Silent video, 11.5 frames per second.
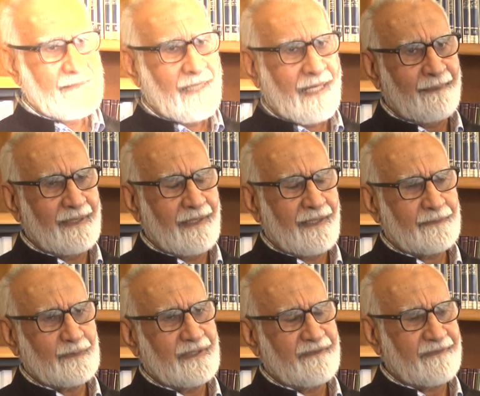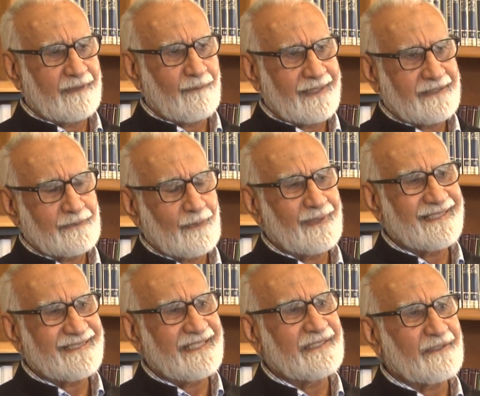I belong to different what is known as
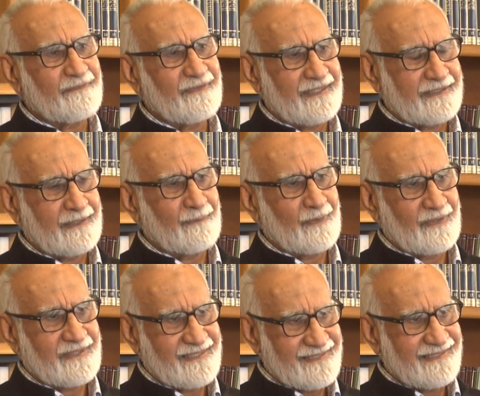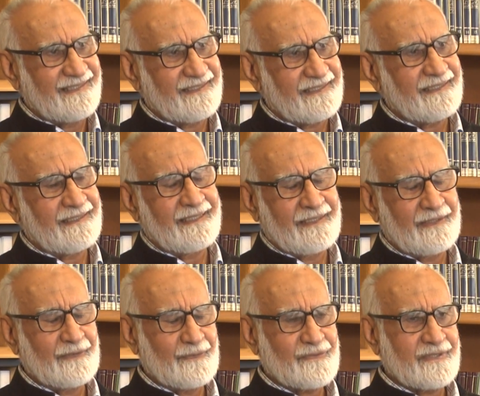interfaith communities here in
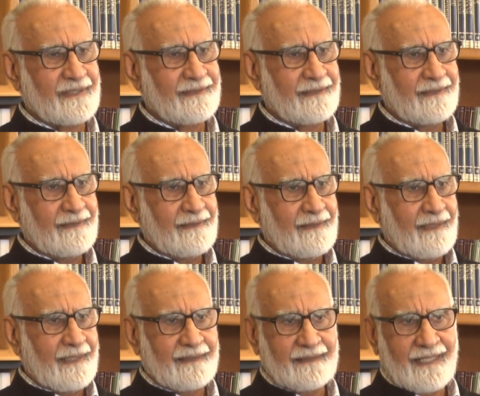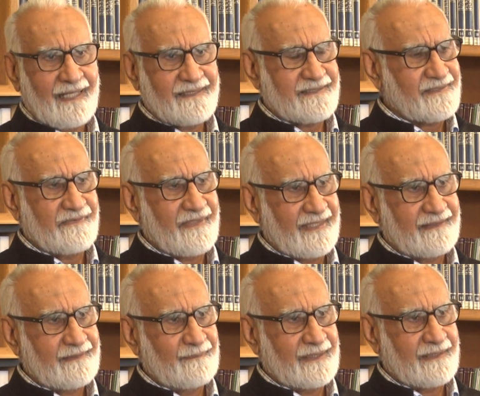Houston. And that is great,
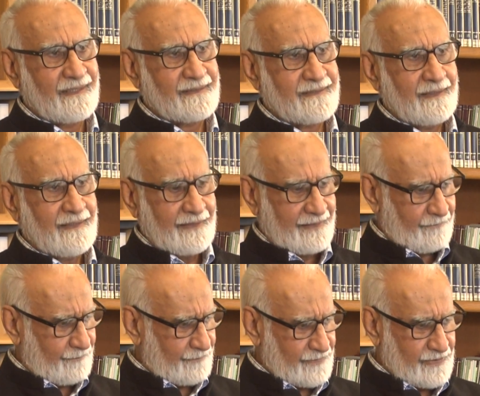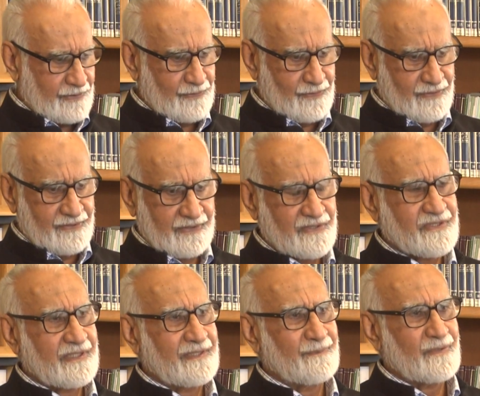because Jews,
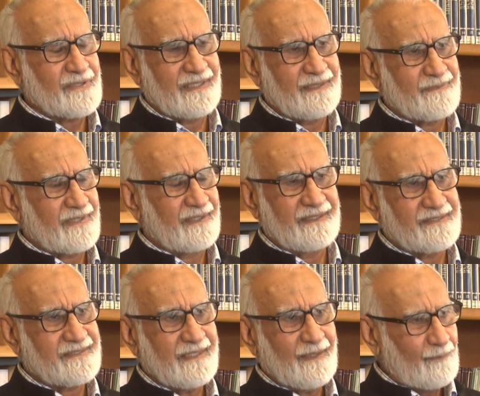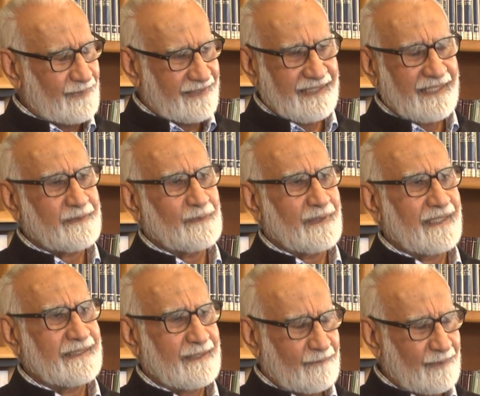Christian, Muslims, others, we get
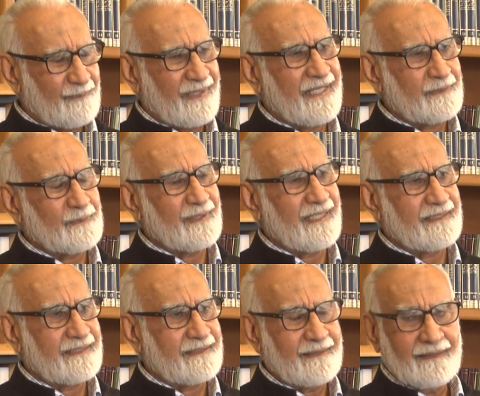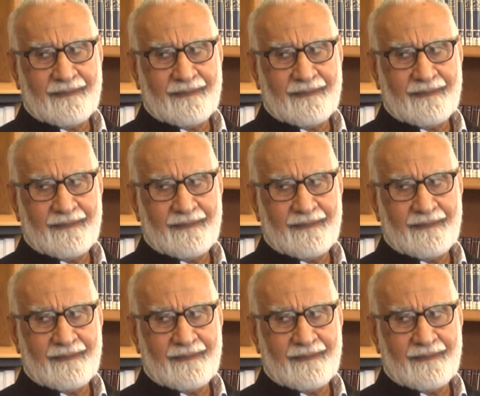together, we plan together.